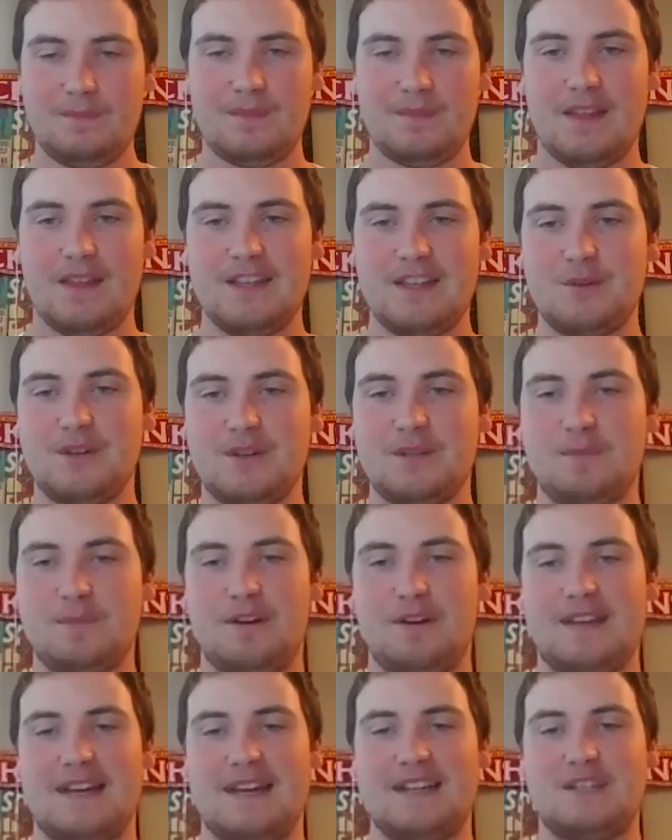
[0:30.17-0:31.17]
This week's
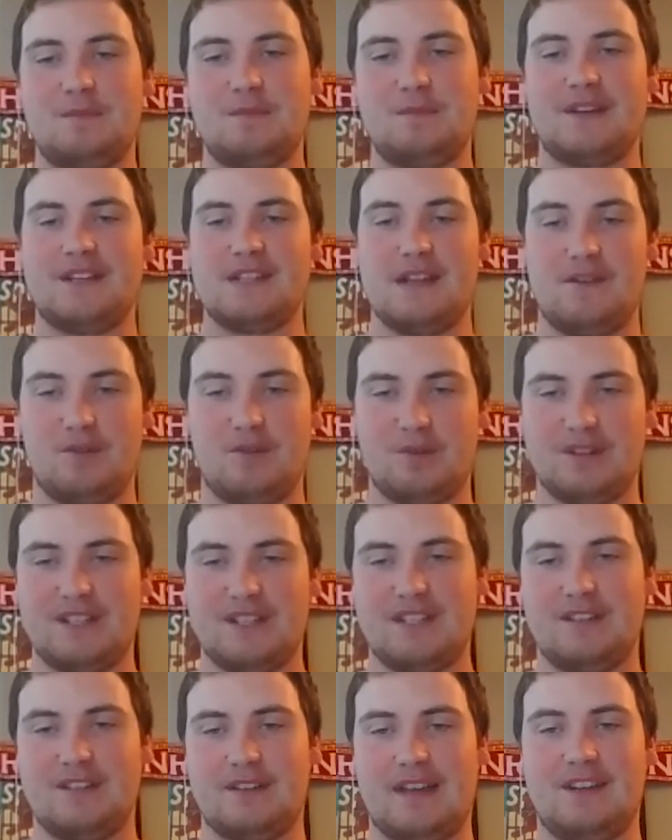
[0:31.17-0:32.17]
podcast, because everyone's
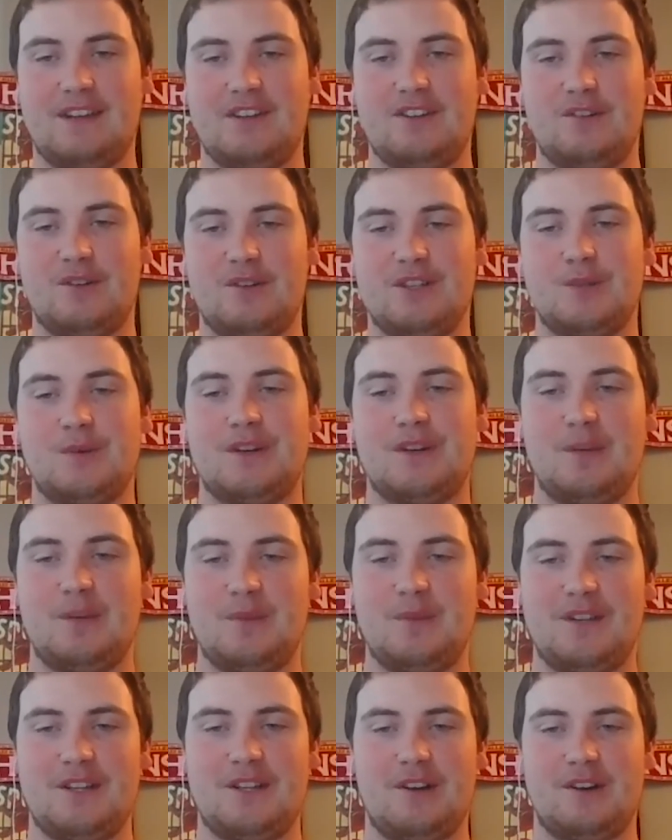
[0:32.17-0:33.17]
still getting to know us, we're going to be
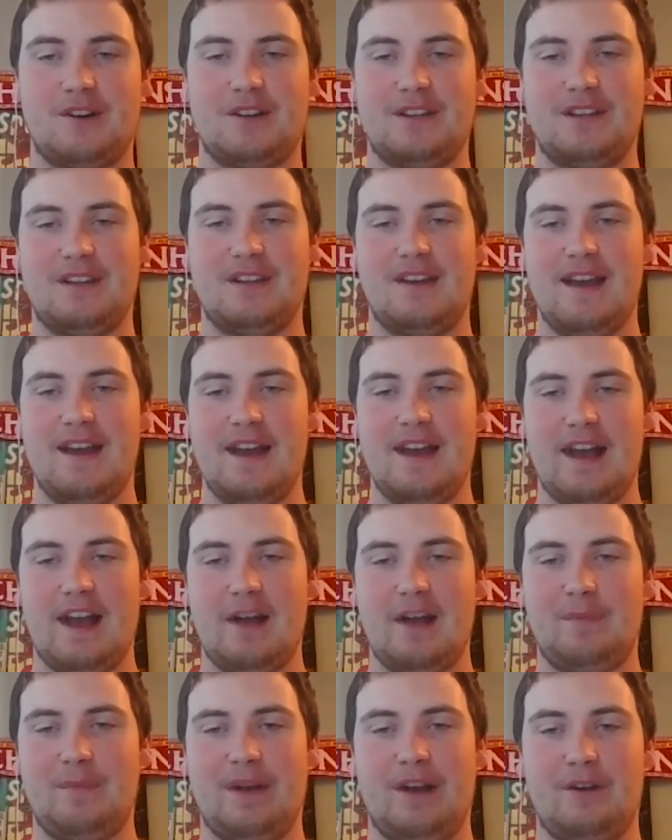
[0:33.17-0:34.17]
talking
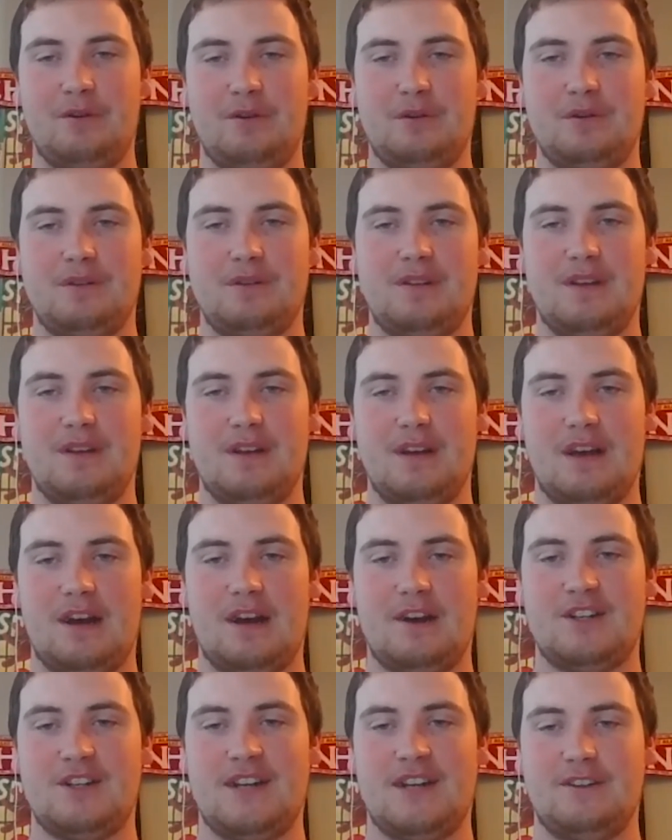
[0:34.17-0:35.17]
about our
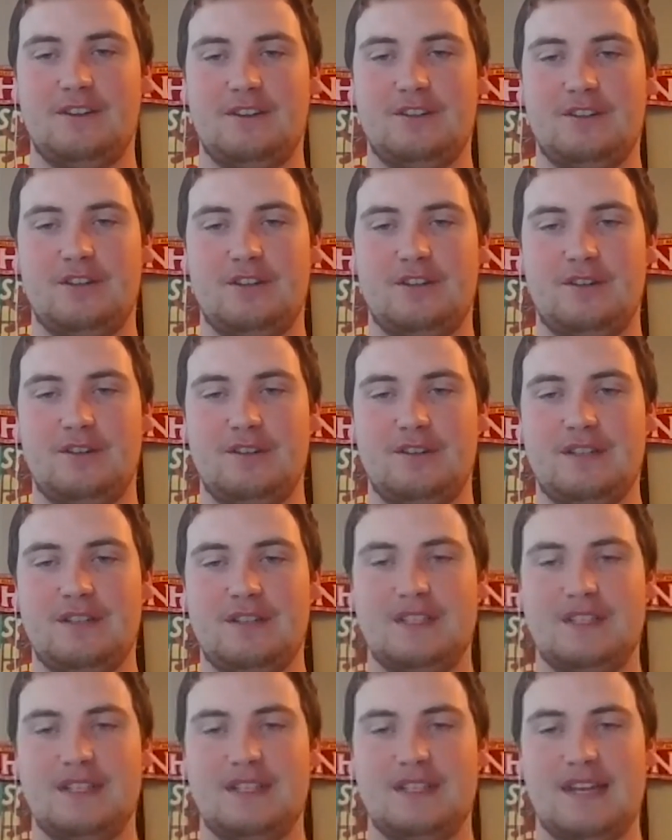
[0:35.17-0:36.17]
childhoods
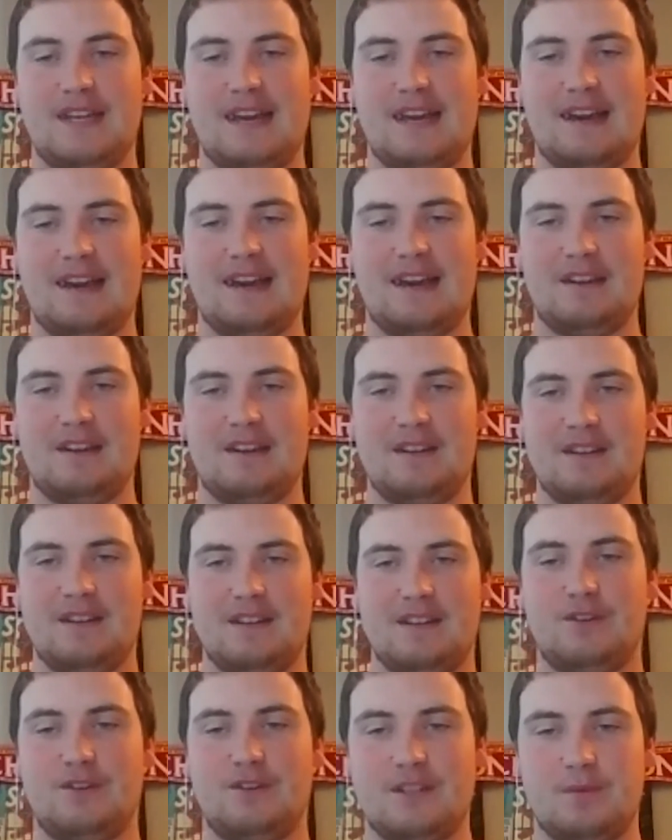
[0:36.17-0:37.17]
and school,
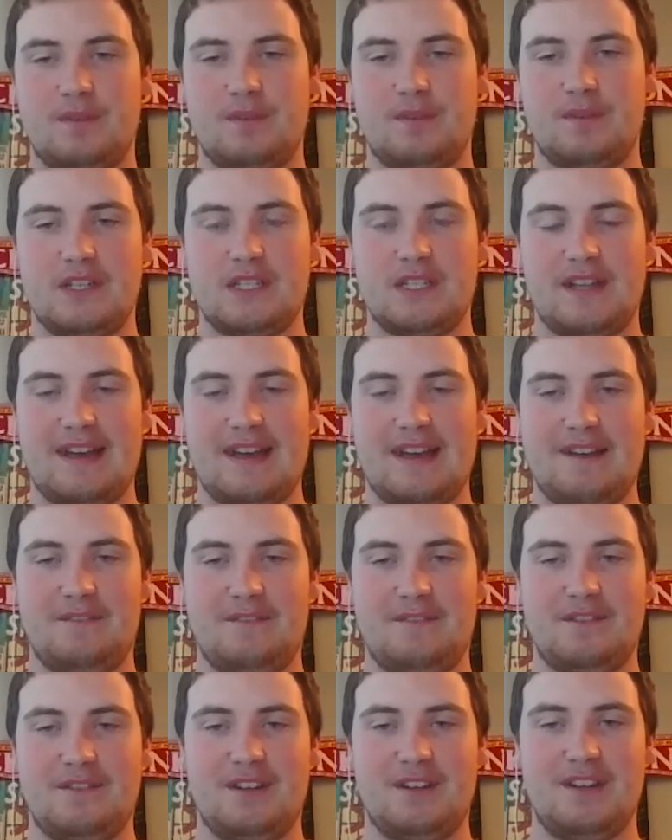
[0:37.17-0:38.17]
because we've just left
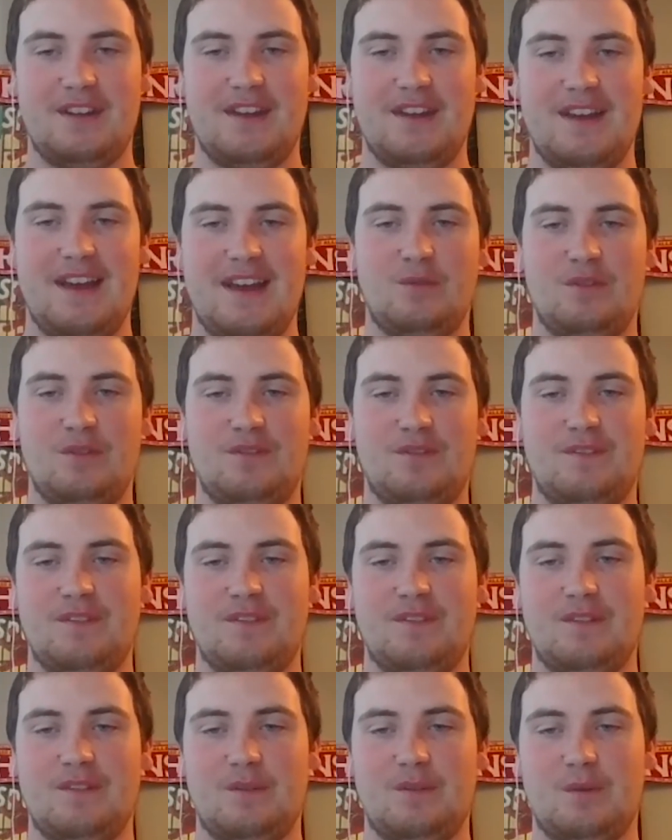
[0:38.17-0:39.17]
and
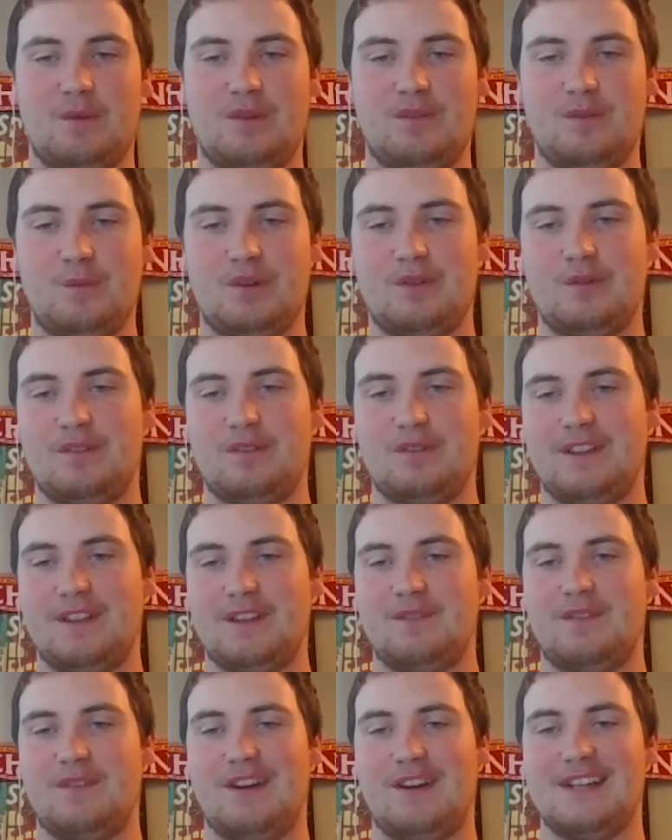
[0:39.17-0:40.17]
we're feeling
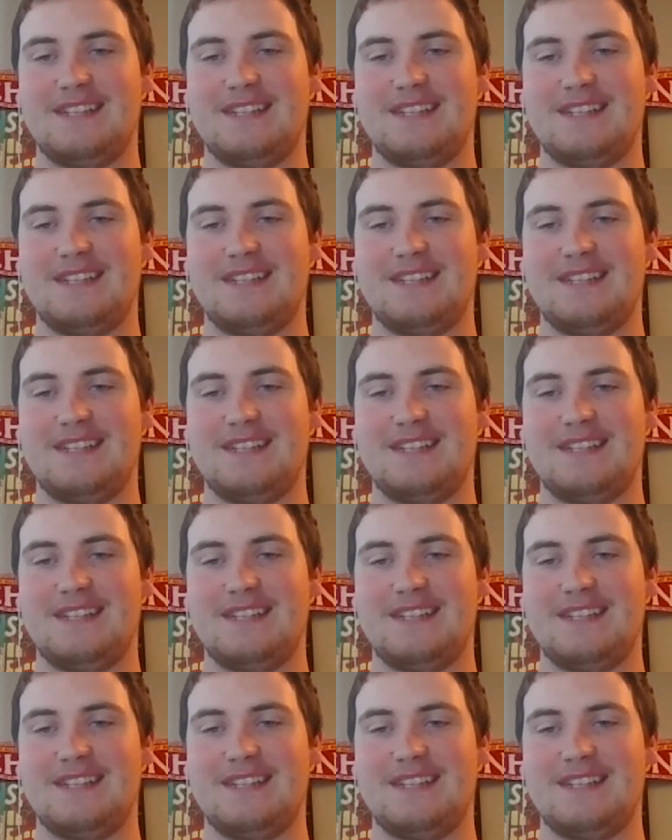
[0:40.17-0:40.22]
very